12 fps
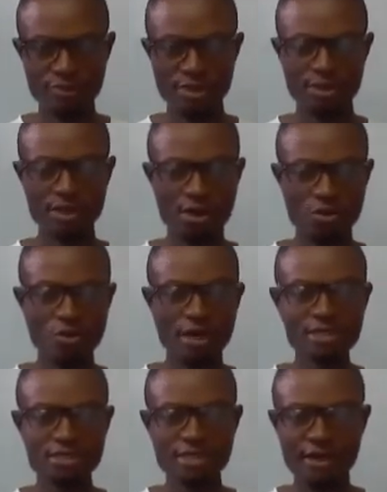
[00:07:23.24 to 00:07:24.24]
Now, what
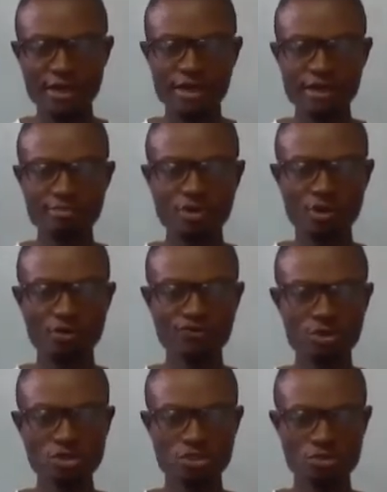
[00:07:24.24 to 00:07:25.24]
is the aim of
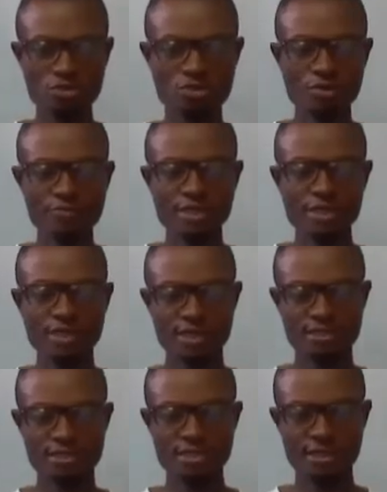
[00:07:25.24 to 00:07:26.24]
those two
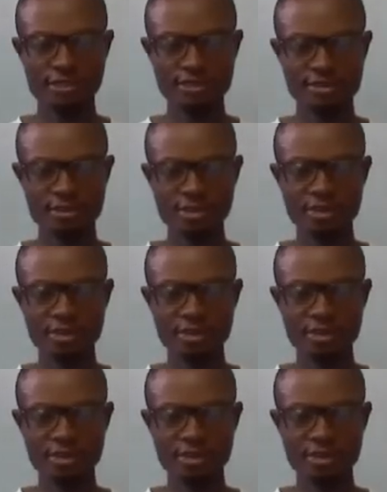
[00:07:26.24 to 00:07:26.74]
case studies?